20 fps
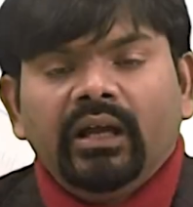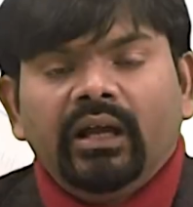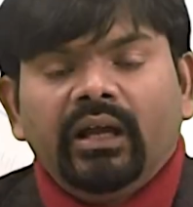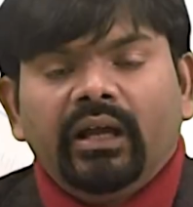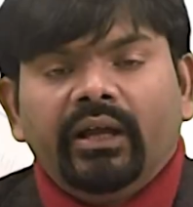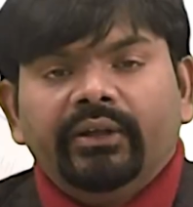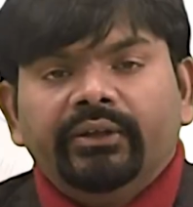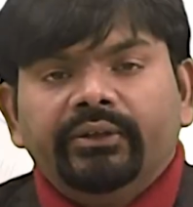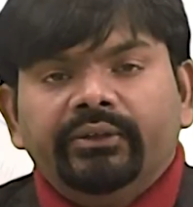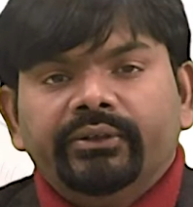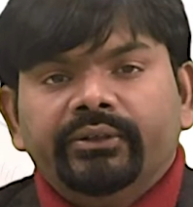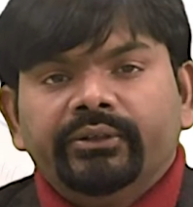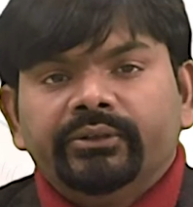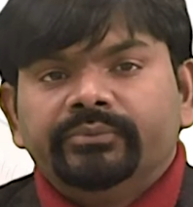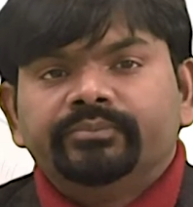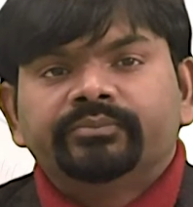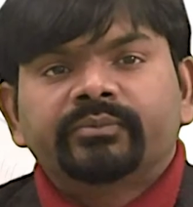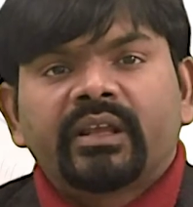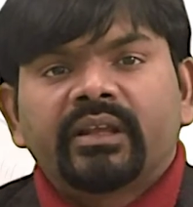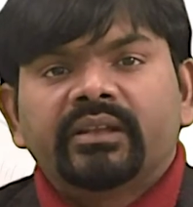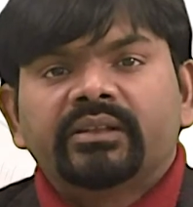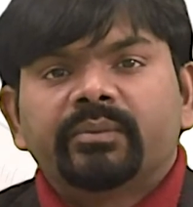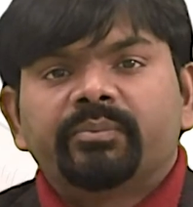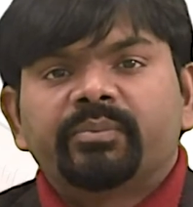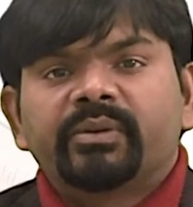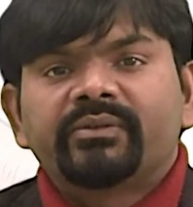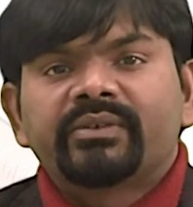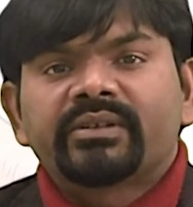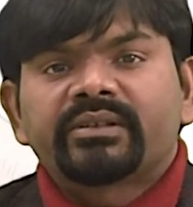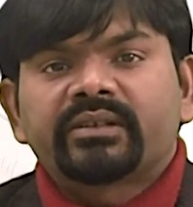And in the
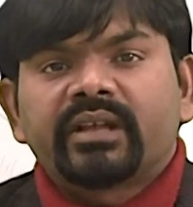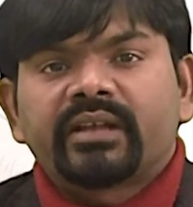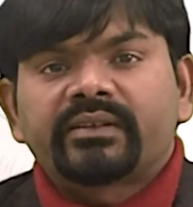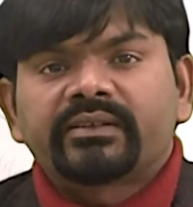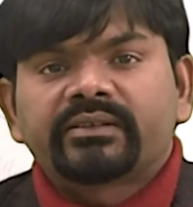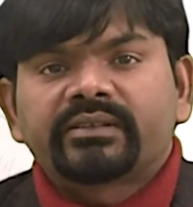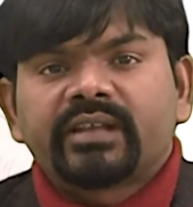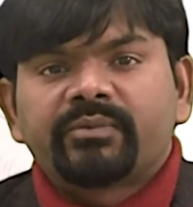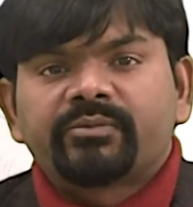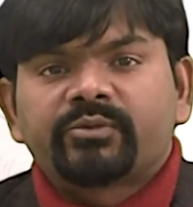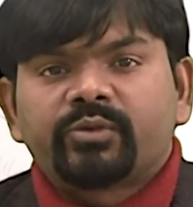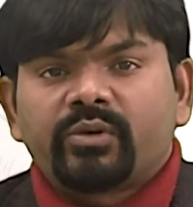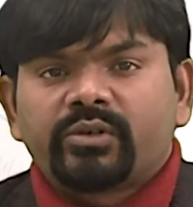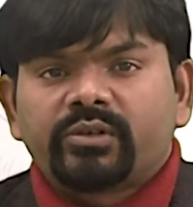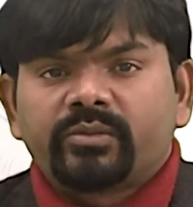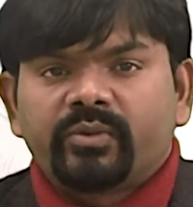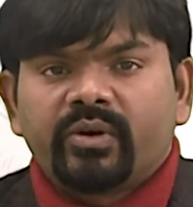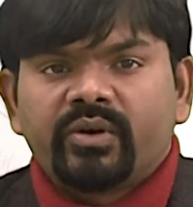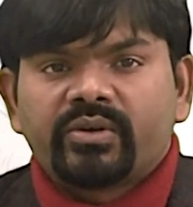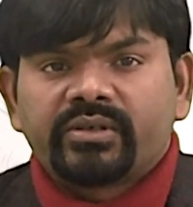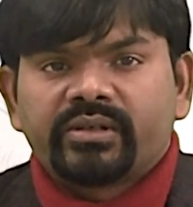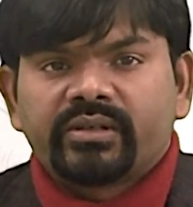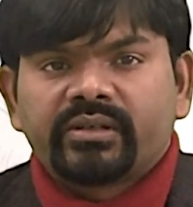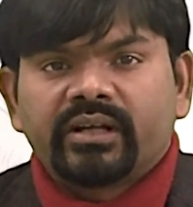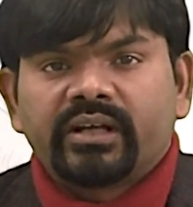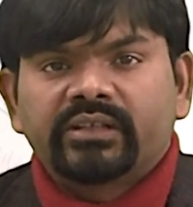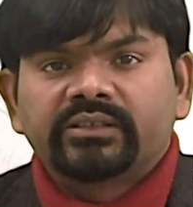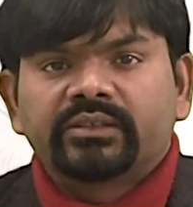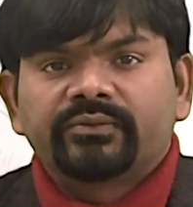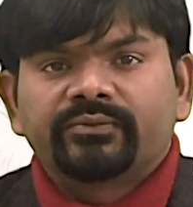previous classes I have talked about
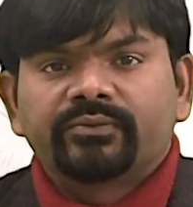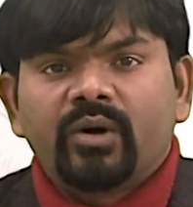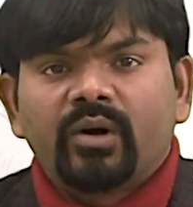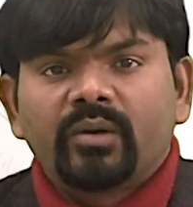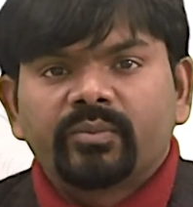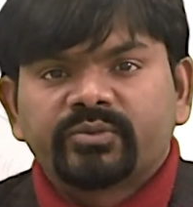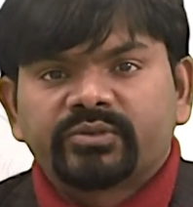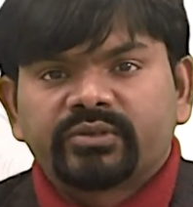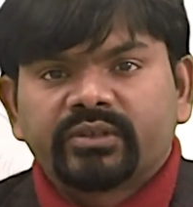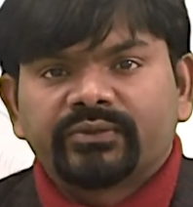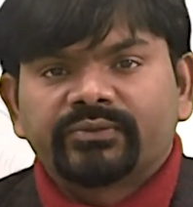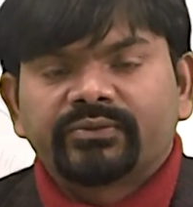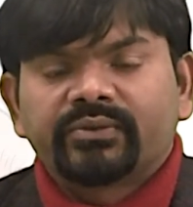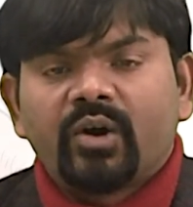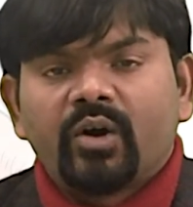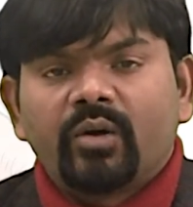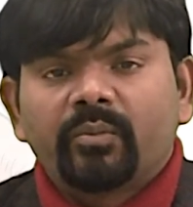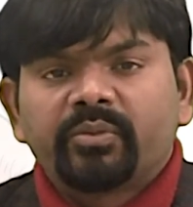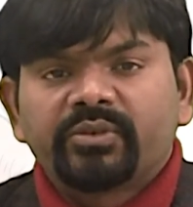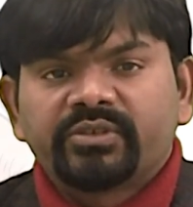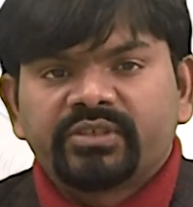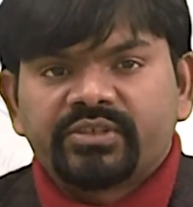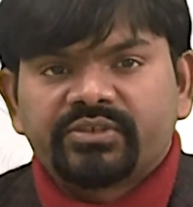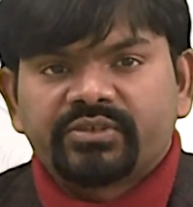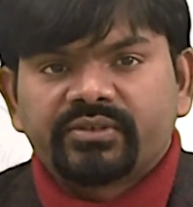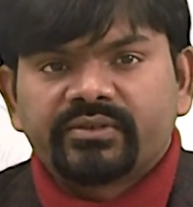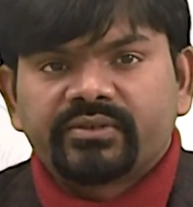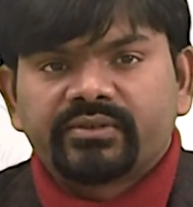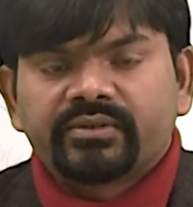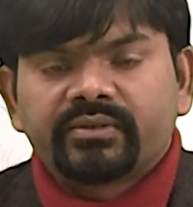other forms of
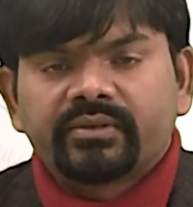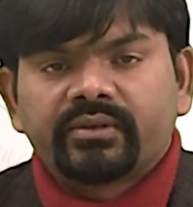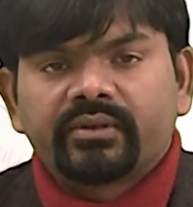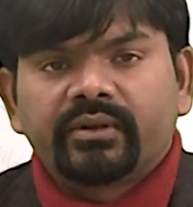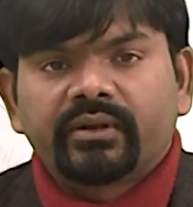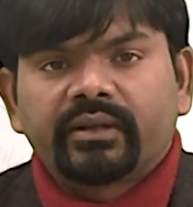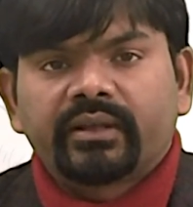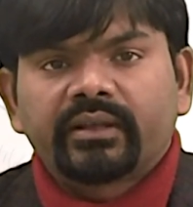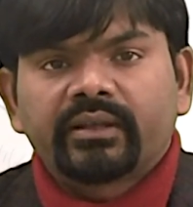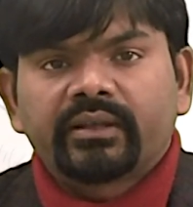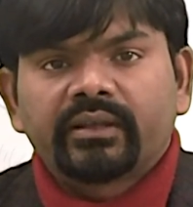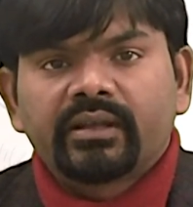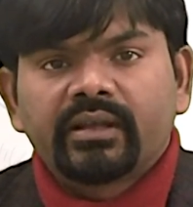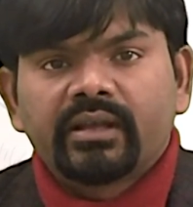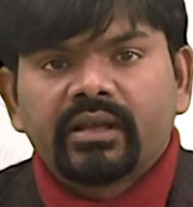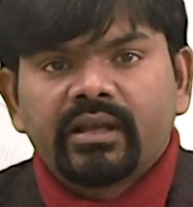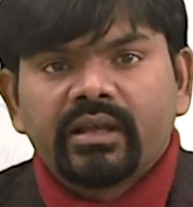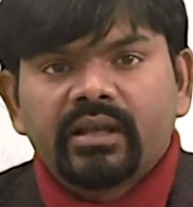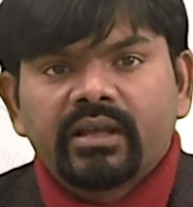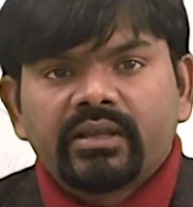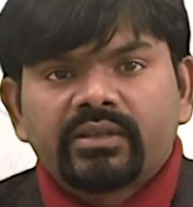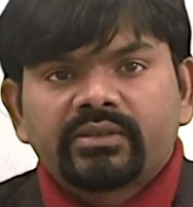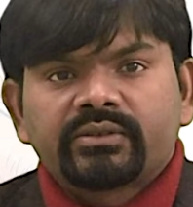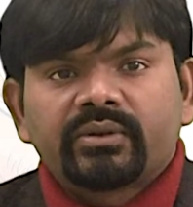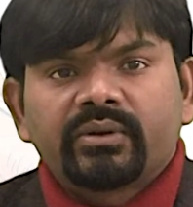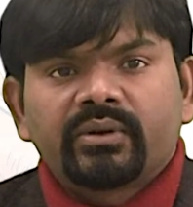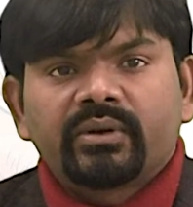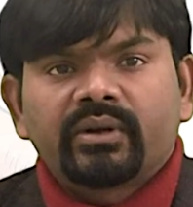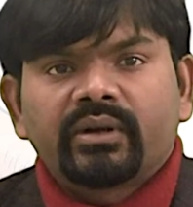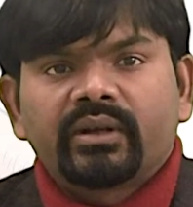compositions. Okay,
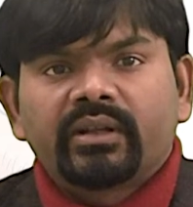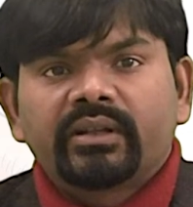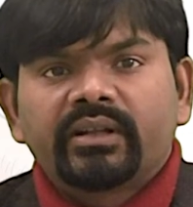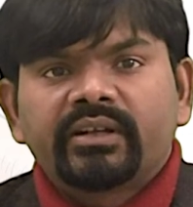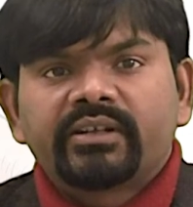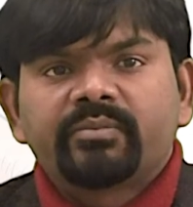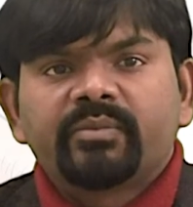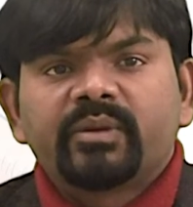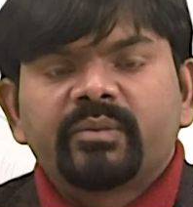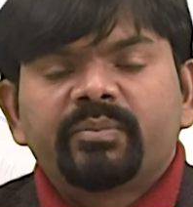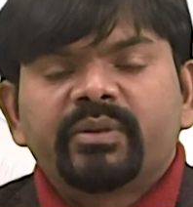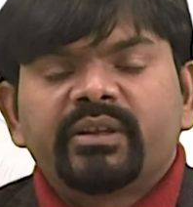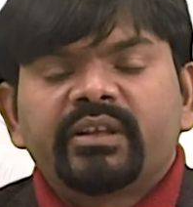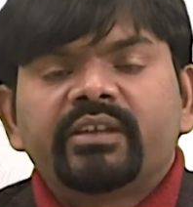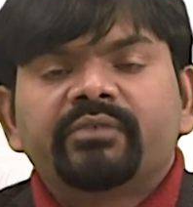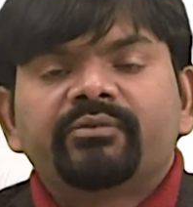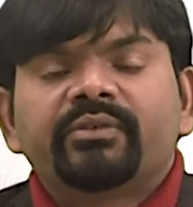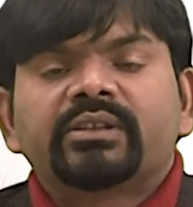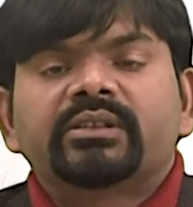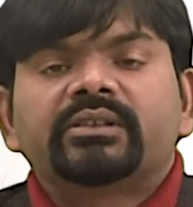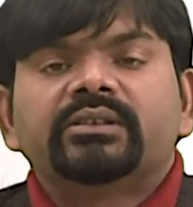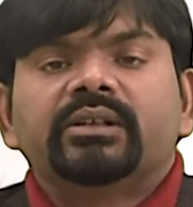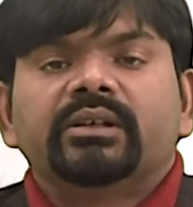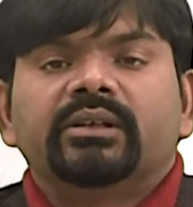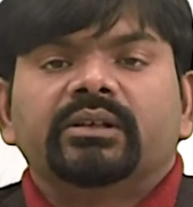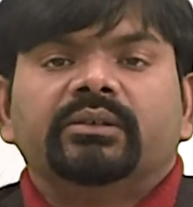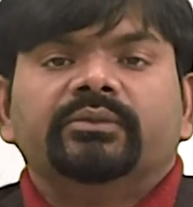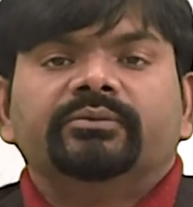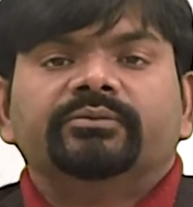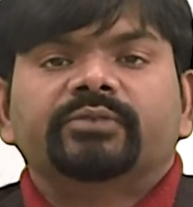so let me begin with
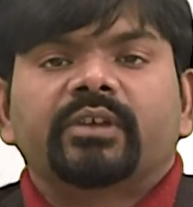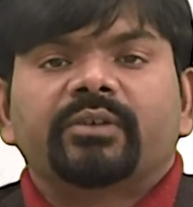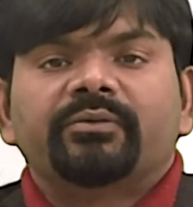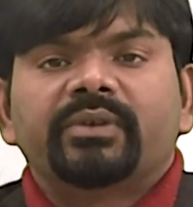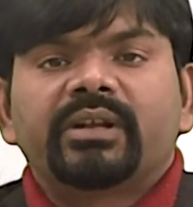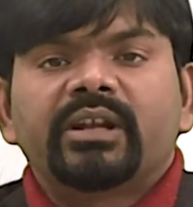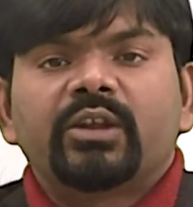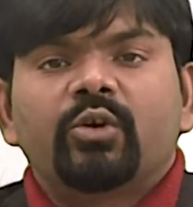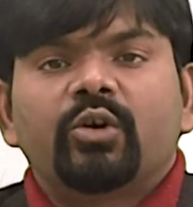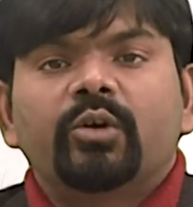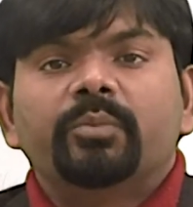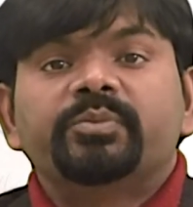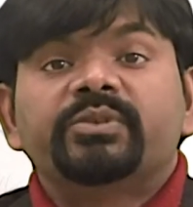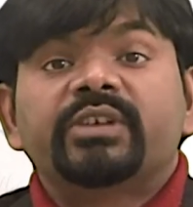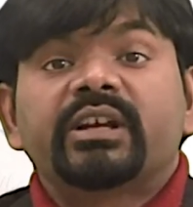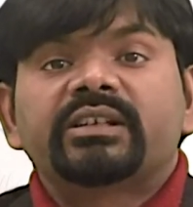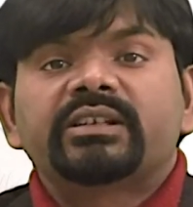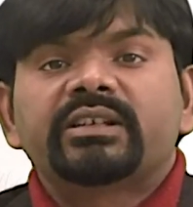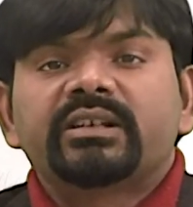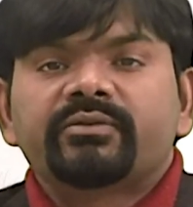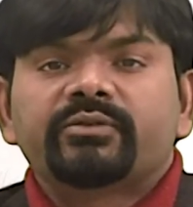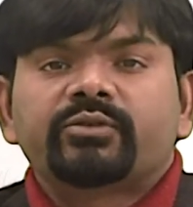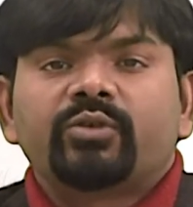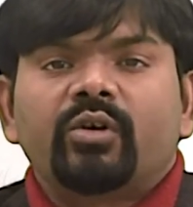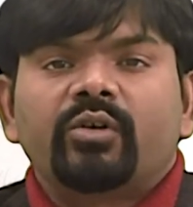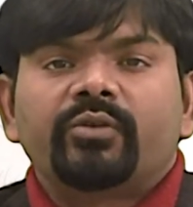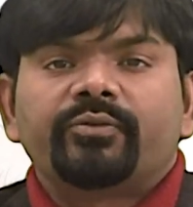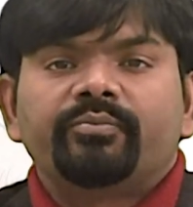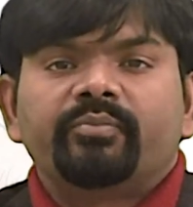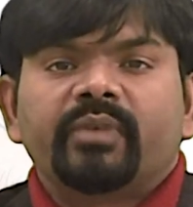the very objectives
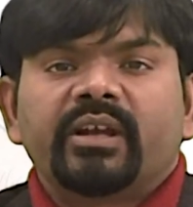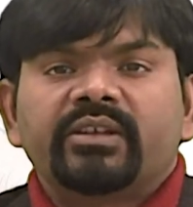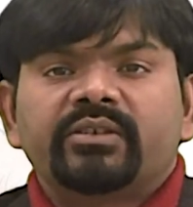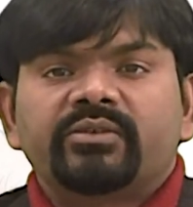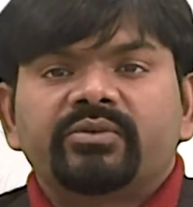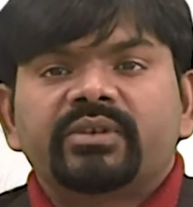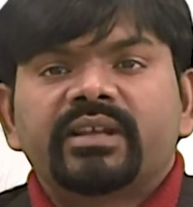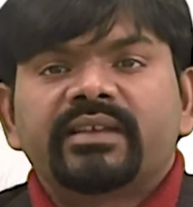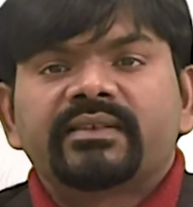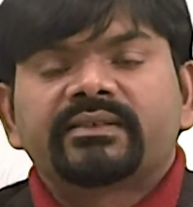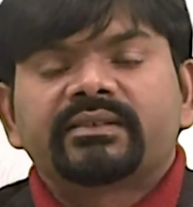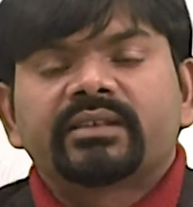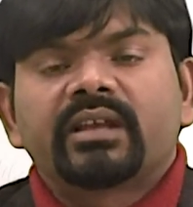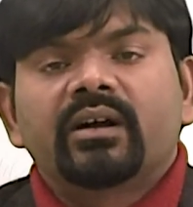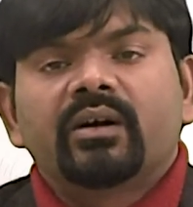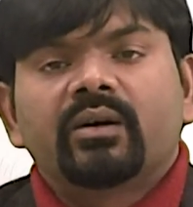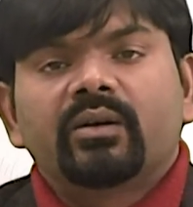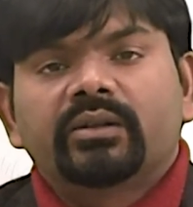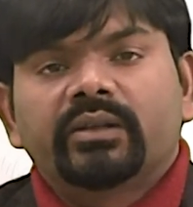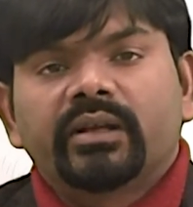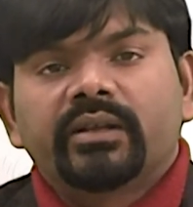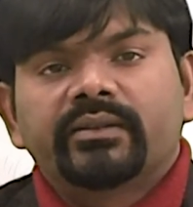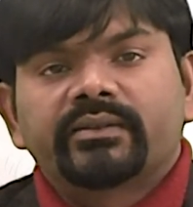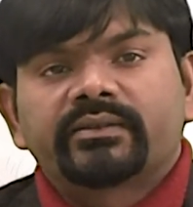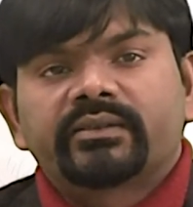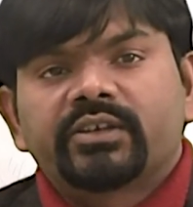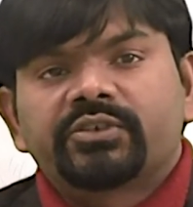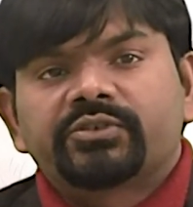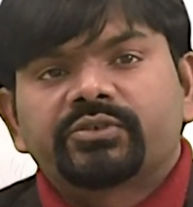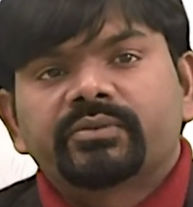of my today's online
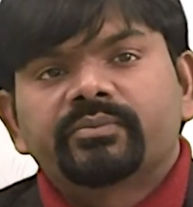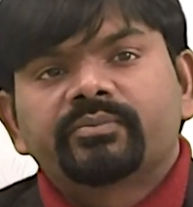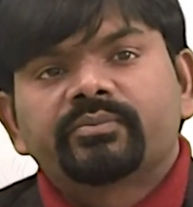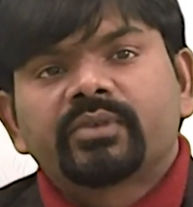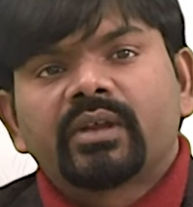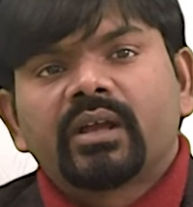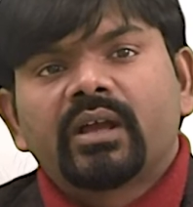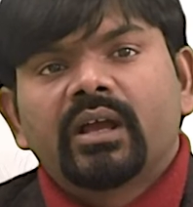session.